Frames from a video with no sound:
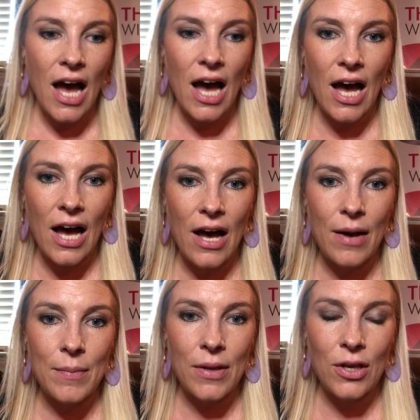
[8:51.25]

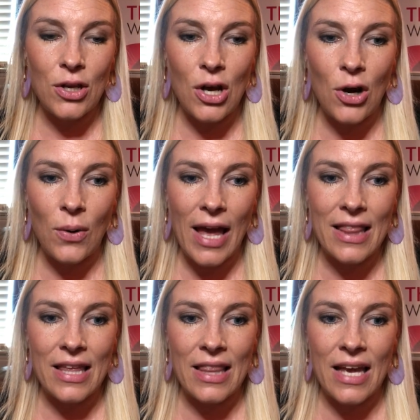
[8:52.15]
And
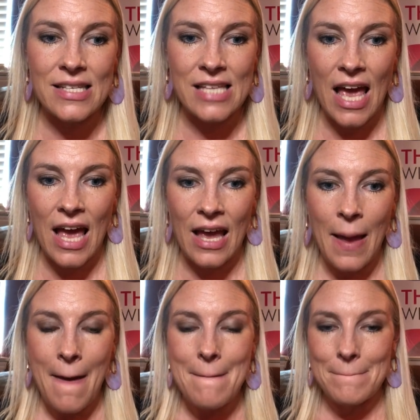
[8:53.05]
then they
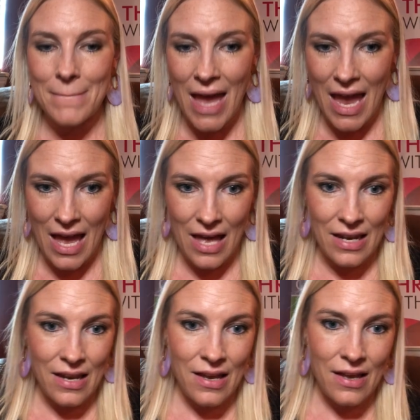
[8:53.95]
say,
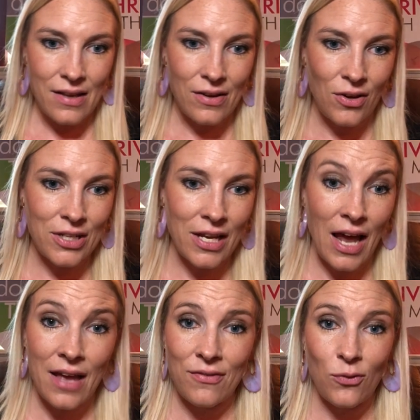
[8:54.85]
man, hold on,
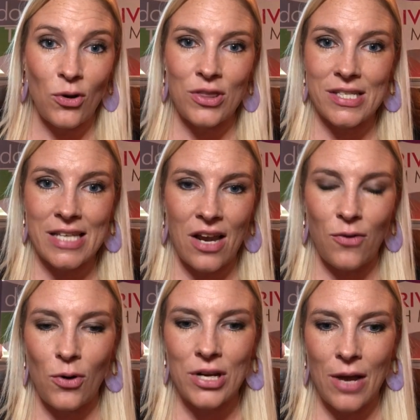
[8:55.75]
I even wrote this down. I
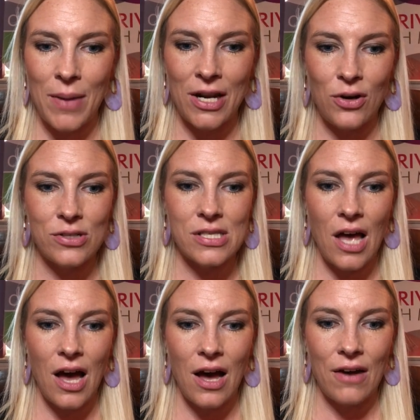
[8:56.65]
wrote down my notes
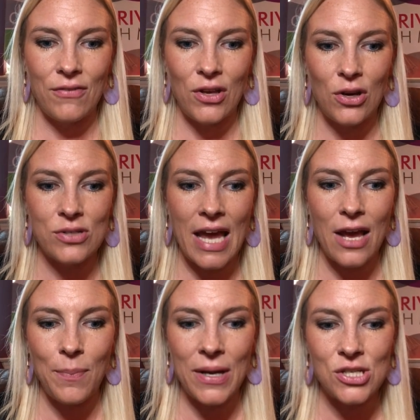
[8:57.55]
of, take
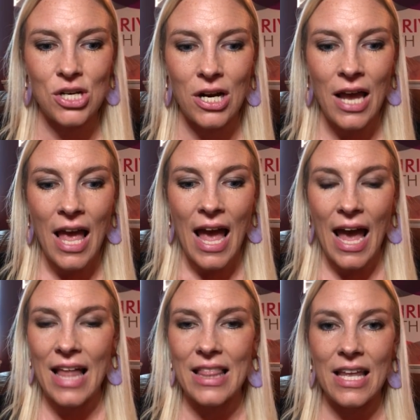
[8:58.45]
a picture
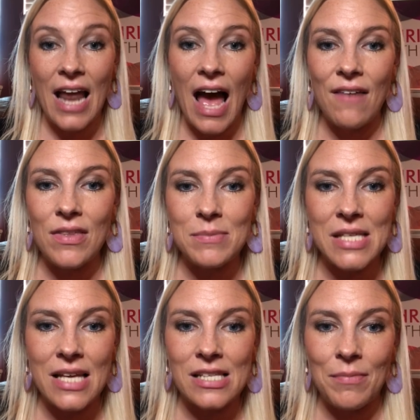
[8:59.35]
and then have them
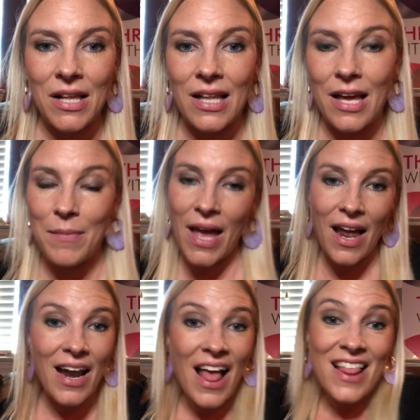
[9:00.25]
say something like,
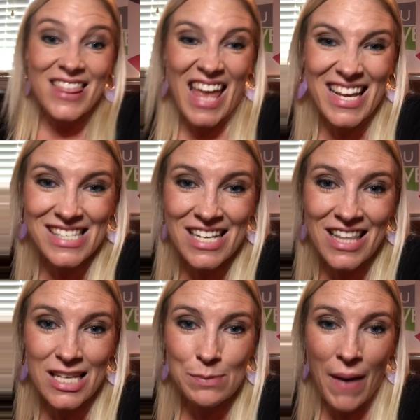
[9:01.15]
man, thanks to
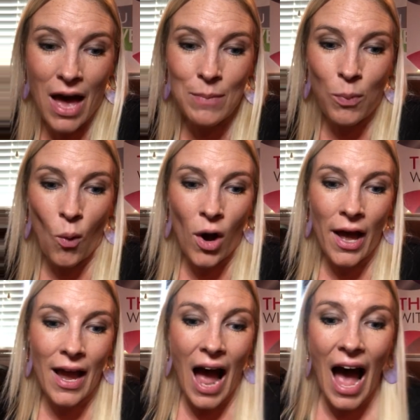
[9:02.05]
this bad
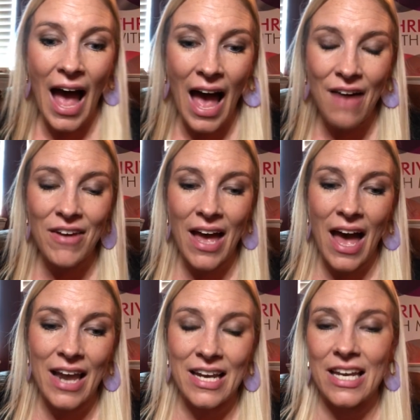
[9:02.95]
boy, I haven't
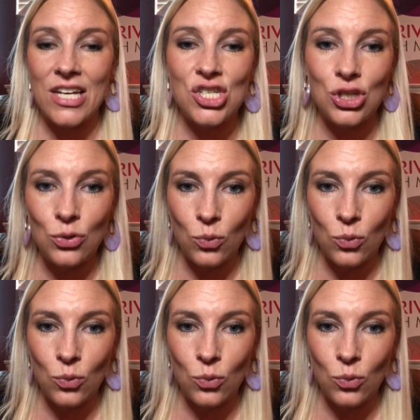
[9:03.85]
had an issue